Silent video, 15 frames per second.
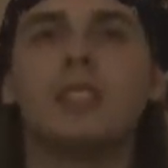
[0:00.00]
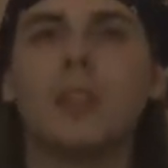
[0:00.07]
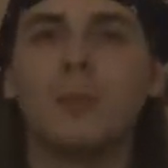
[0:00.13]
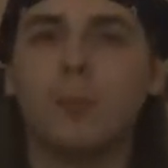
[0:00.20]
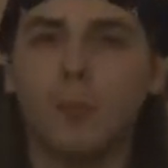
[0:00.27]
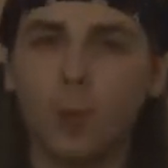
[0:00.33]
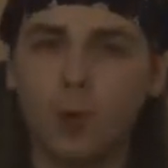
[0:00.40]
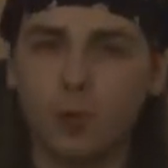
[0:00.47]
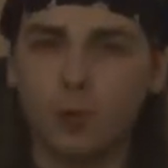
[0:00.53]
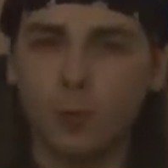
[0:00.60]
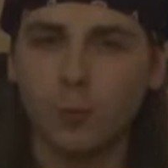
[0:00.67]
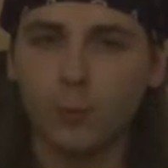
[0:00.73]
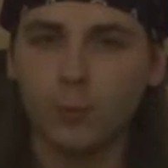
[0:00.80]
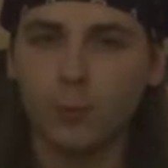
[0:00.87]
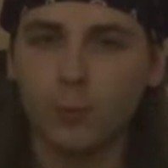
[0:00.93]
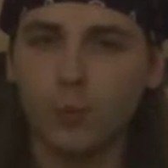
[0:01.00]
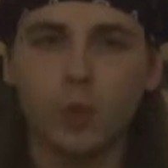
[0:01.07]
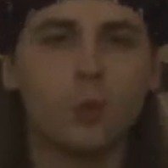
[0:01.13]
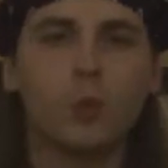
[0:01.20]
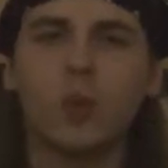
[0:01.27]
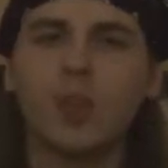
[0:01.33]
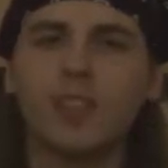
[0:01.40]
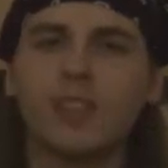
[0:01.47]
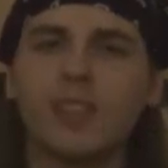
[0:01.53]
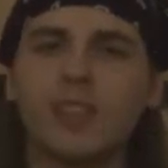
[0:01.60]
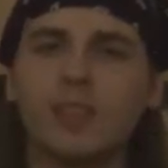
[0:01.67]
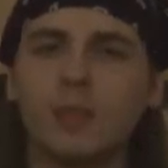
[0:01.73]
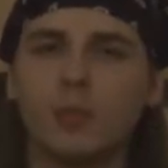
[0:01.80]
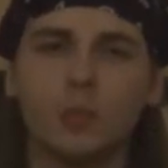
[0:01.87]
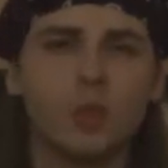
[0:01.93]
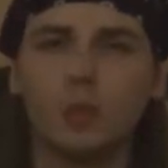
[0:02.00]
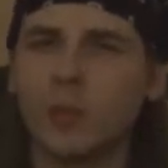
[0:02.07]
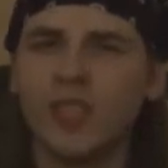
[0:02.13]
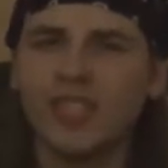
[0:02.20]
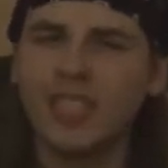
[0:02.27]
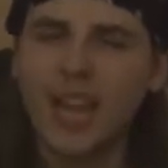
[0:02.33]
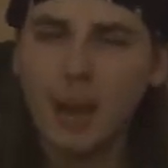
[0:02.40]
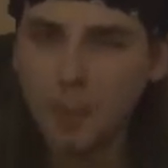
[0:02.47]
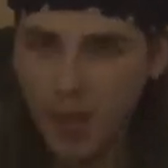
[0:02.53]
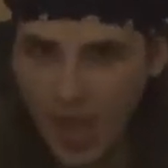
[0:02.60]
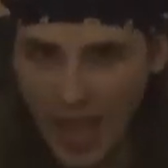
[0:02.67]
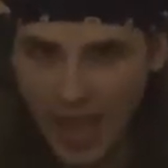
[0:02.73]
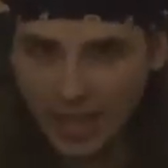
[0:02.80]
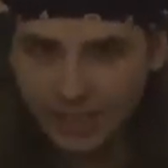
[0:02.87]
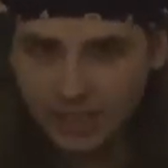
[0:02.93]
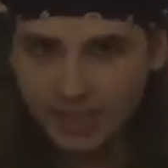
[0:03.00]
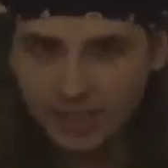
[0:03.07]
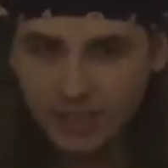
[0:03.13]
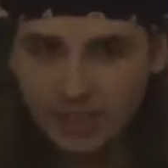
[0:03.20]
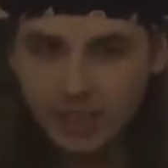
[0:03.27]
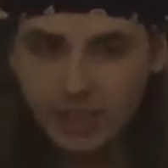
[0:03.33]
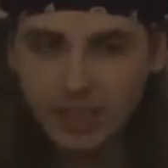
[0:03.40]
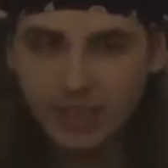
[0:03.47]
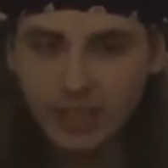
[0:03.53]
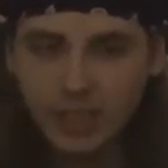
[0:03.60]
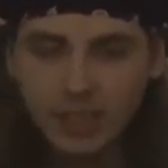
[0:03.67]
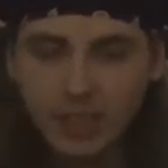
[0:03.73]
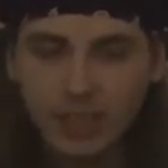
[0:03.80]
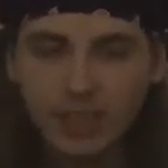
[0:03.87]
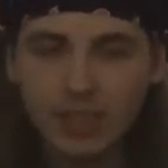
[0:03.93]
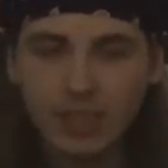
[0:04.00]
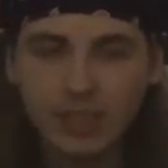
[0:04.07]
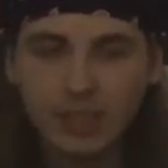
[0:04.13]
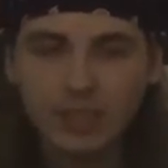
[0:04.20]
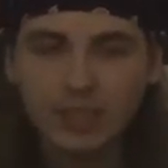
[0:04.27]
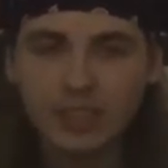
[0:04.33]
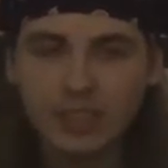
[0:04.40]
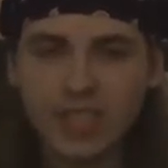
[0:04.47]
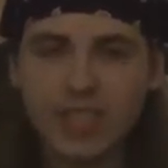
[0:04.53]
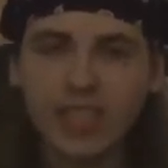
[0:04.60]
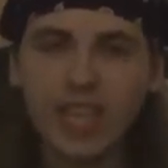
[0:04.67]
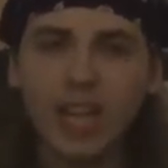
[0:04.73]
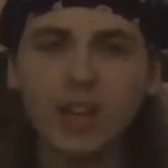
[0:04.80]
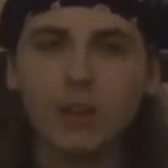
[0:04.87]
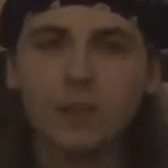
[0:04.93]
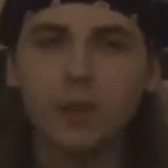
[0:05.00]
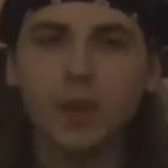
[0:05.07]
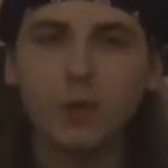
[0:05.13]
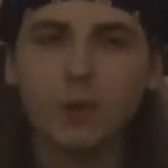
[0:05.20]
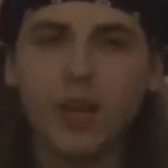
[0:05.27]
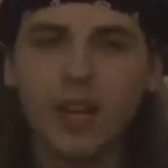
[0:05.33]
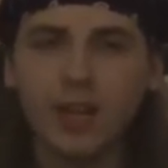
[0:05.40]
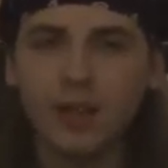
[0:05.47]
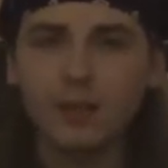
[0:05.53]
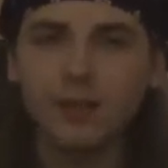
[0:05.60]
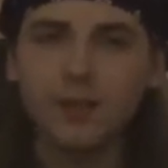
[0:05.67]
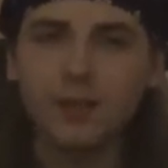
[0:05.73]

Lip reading: Steppenwolf would win the upper hand, suddenly out of nowhere,